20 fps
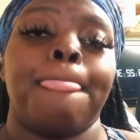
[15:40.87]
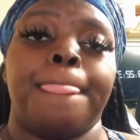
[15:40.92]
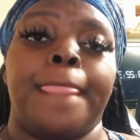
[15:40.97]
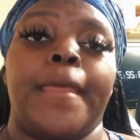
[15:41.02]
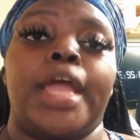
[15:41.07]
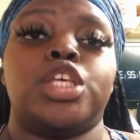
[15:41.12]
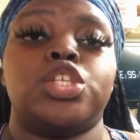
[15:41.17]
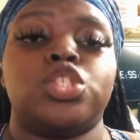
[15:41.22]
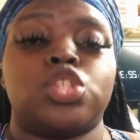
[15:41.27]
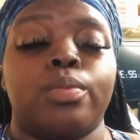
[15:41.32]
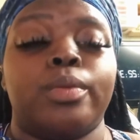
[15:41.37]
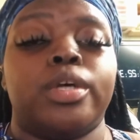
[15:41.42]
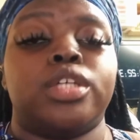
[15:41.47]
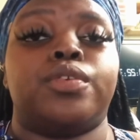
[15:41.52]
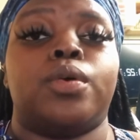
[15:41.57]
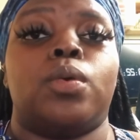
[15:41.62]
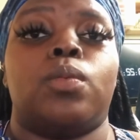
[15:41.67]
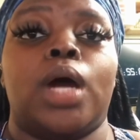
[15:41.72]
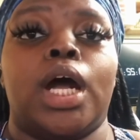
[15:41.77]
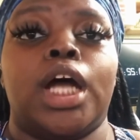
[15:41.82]
Thank you so much
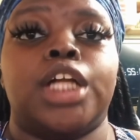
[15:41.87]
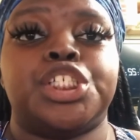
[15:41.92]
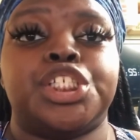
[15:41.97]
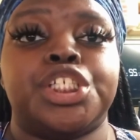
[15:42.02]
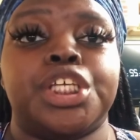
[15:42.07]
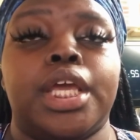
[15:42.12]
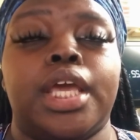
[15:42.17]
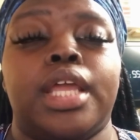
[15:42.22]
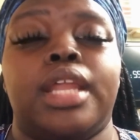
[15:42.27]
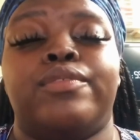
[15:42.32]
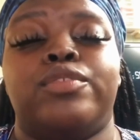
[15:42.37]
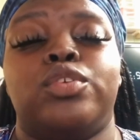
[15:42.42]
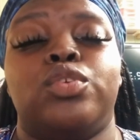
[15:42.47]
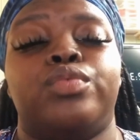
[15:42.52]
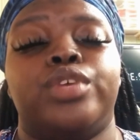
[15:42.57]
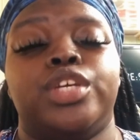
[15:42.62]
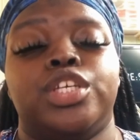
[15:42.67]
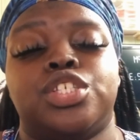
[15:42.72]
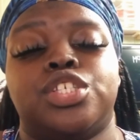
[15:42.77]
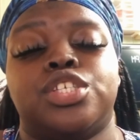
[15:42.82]
for watching, and if you
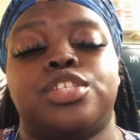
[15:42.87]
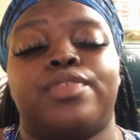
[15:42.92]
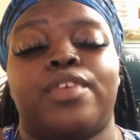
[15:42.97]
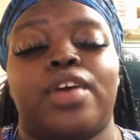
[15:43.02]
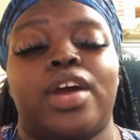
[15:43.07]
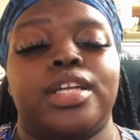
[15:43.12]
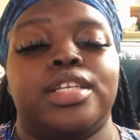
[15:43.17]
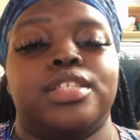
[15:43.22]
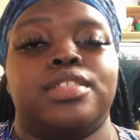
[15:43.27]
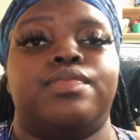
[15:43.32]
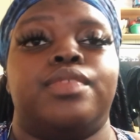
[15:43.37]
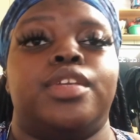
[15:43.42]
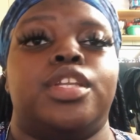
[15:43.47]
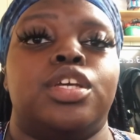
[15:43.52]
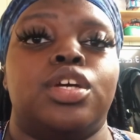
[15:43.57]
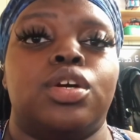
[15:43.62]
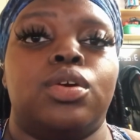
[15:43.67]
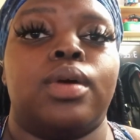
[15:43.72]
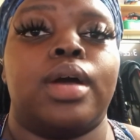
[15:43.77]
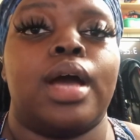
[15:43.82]
reached this far in this video,